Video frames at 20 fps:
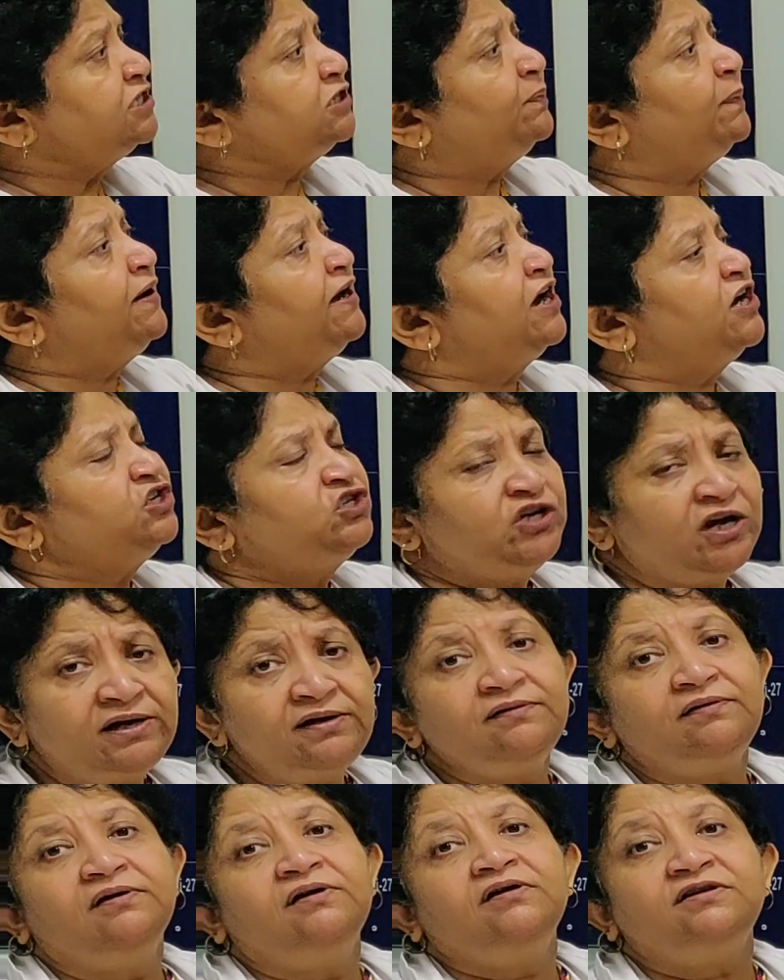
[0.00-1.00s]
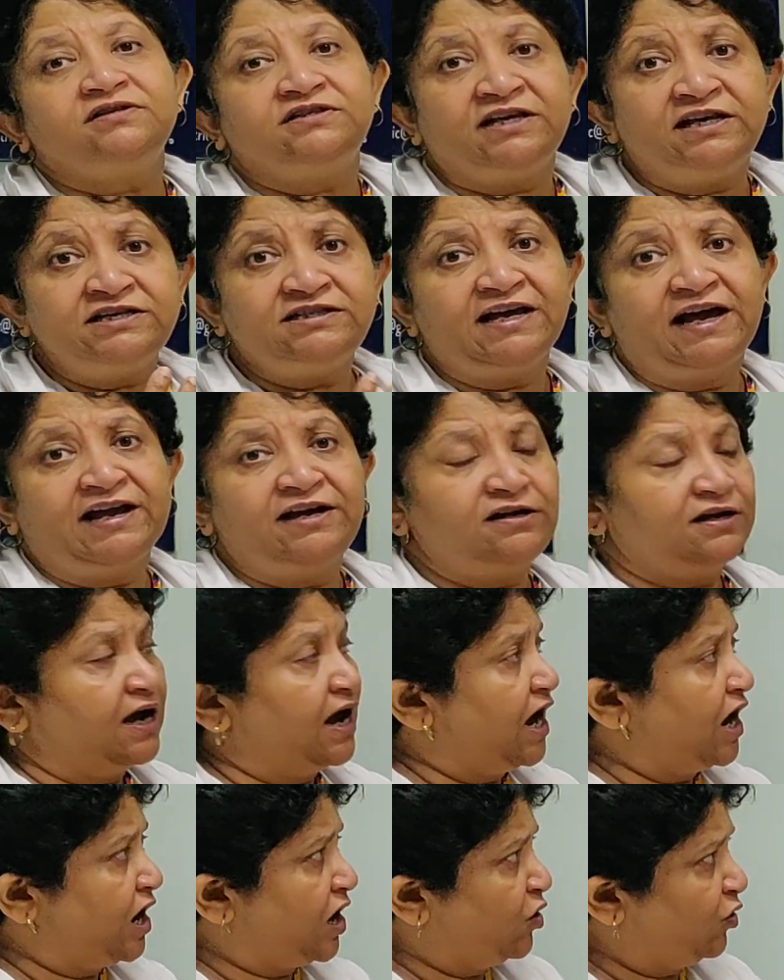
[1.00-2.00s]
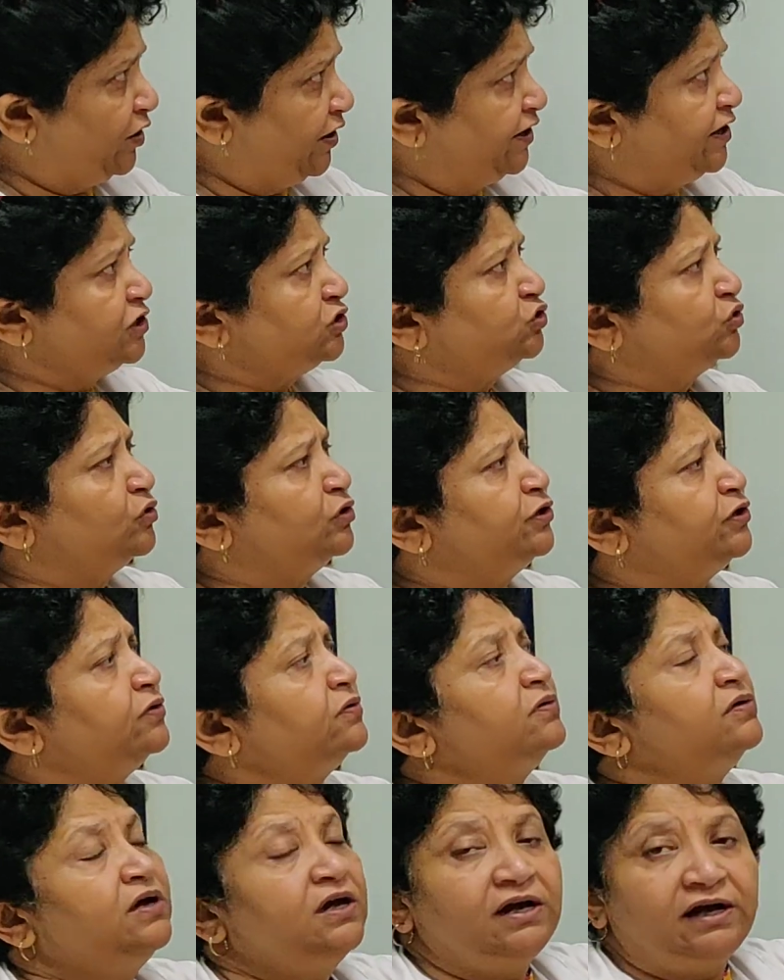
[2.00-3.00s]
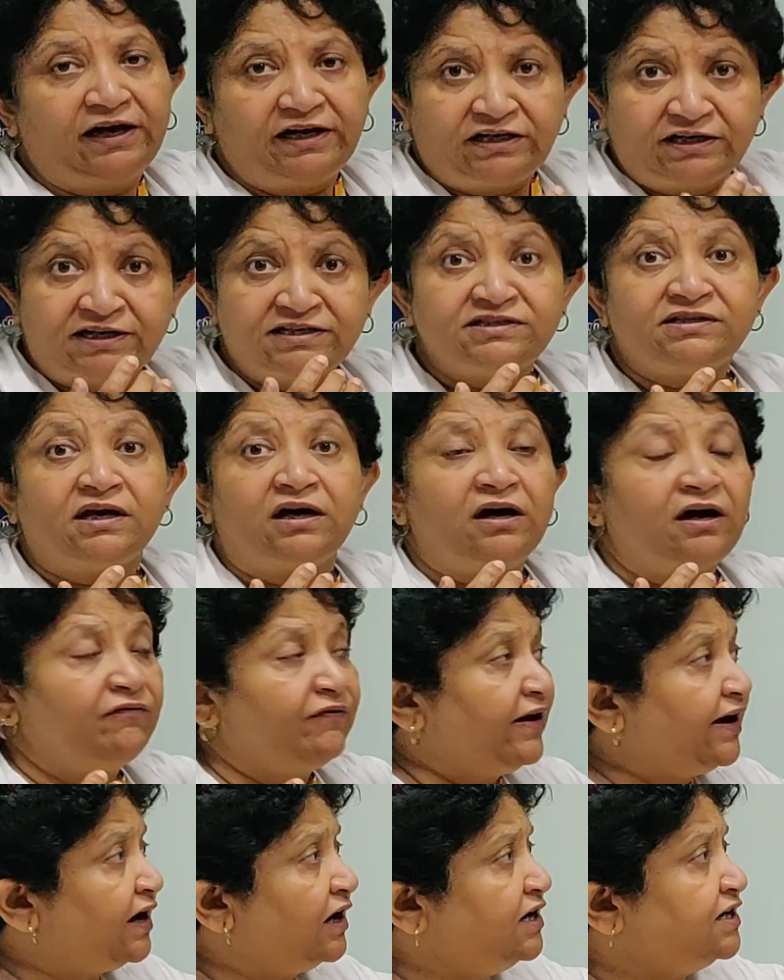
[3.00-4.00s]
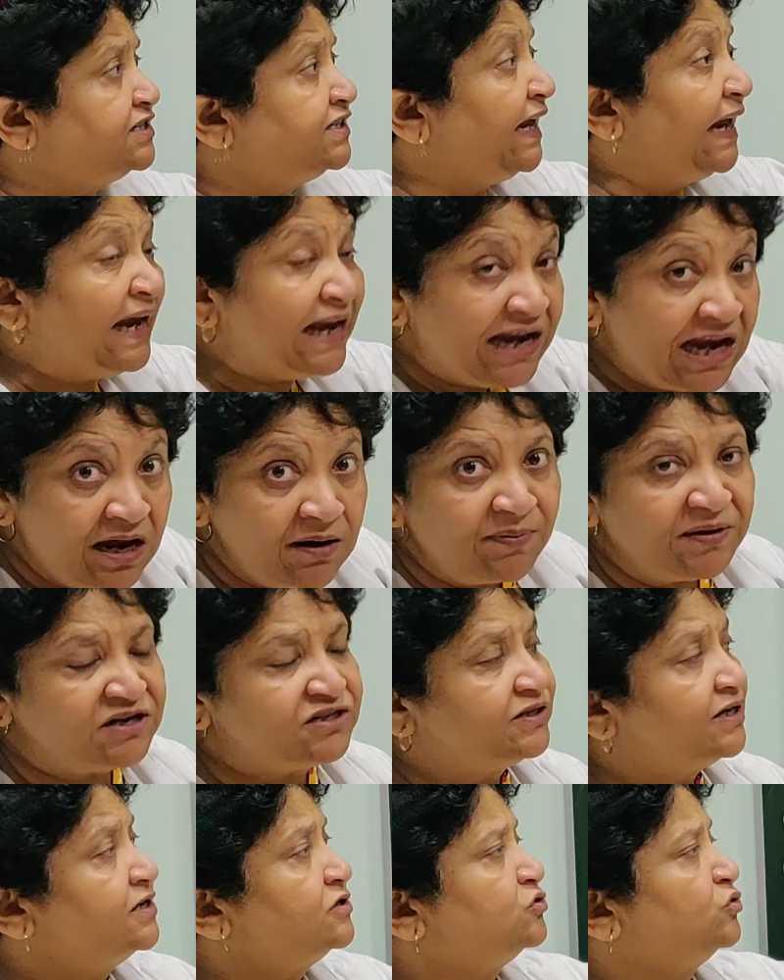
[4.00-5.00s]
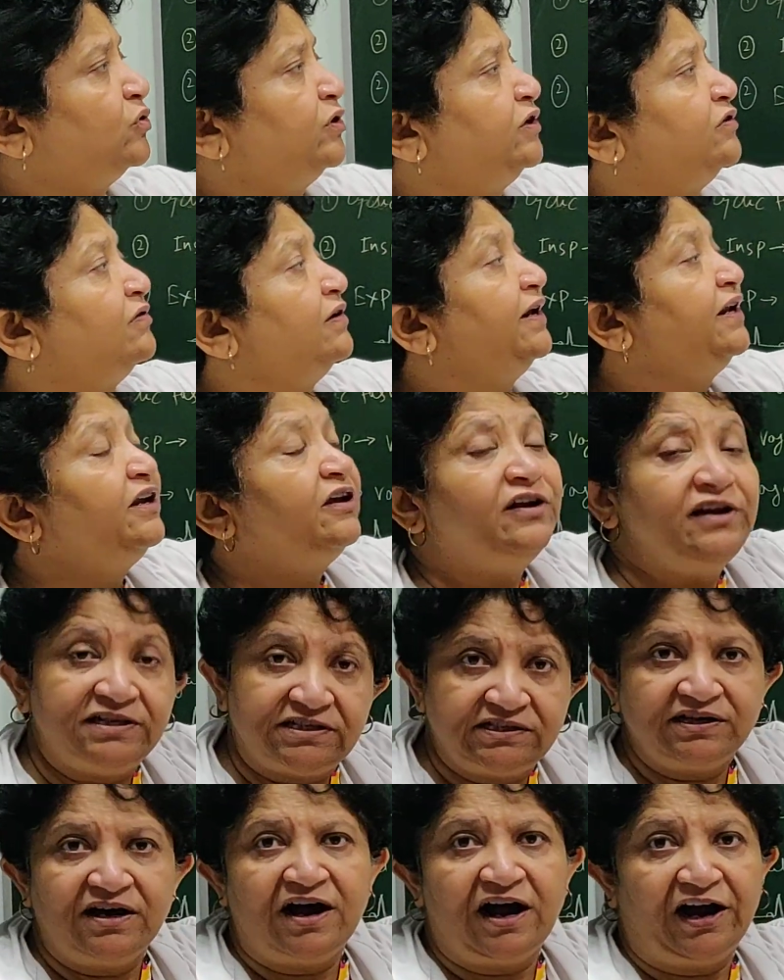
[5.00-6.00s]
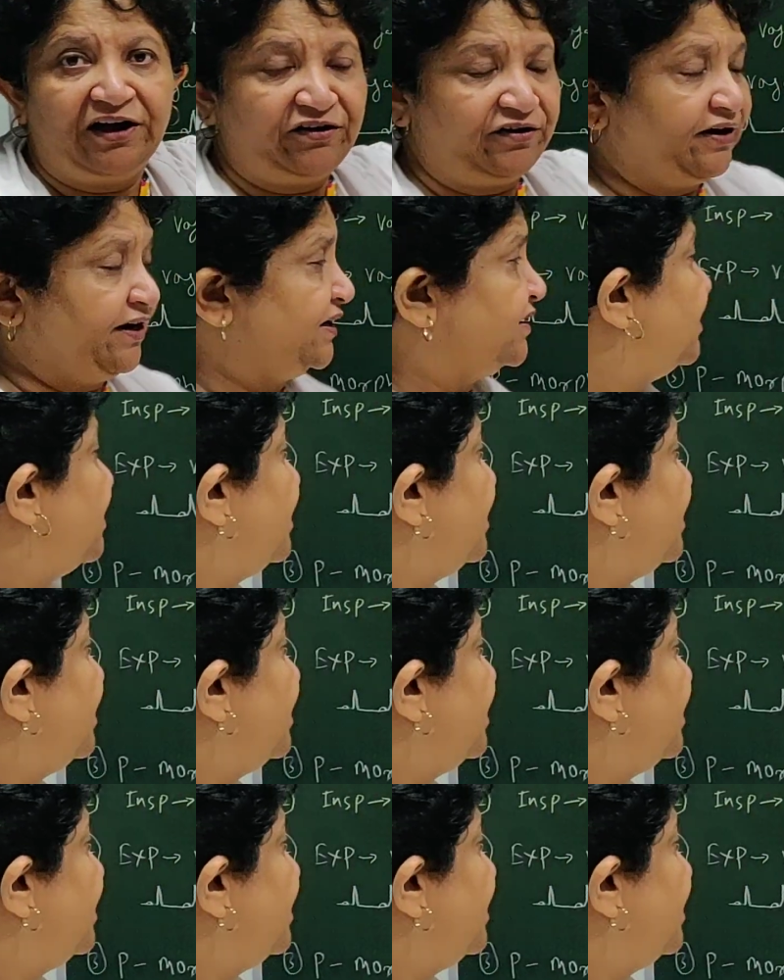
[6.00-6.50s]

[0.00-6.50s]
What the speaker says: inspiration, since I already told you, it is vagal is inhibited, so it will increase the heart rate.